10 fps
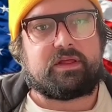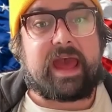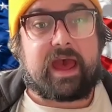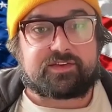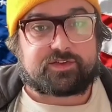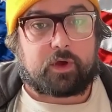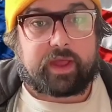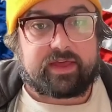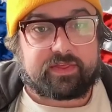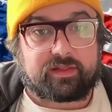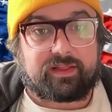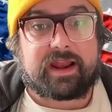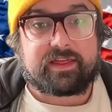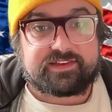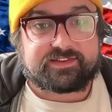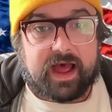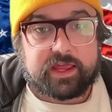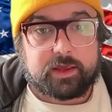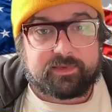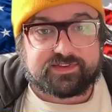Yes. Okay. A lot of these
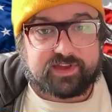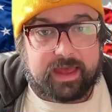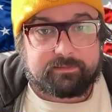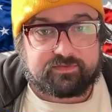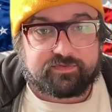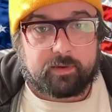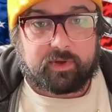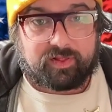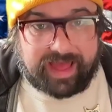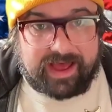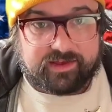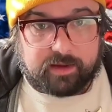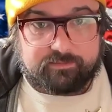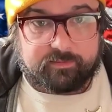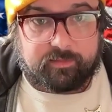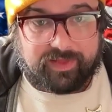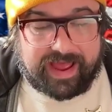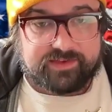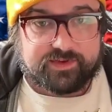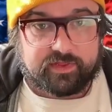documents come from
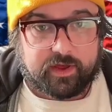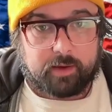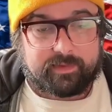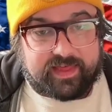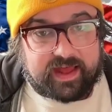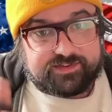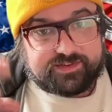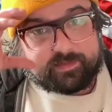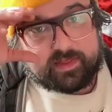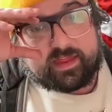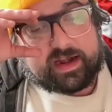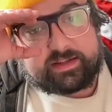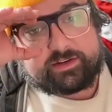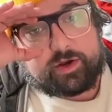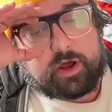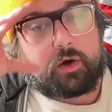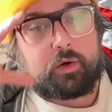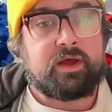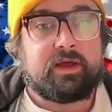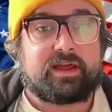Alaska, though. I mean, that's something that I need to
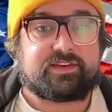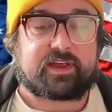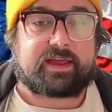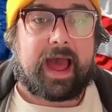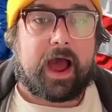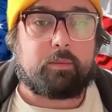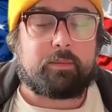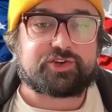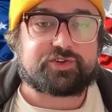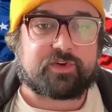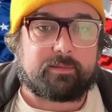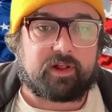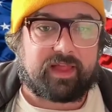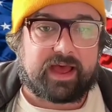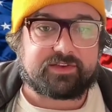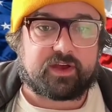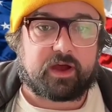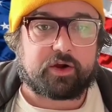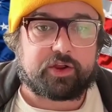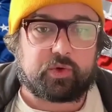know. Is like, how much from
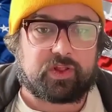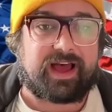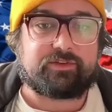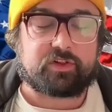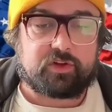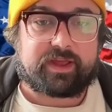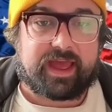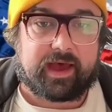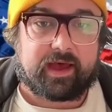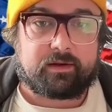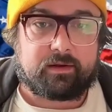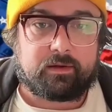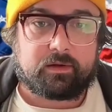Alaska are you allowed to look at?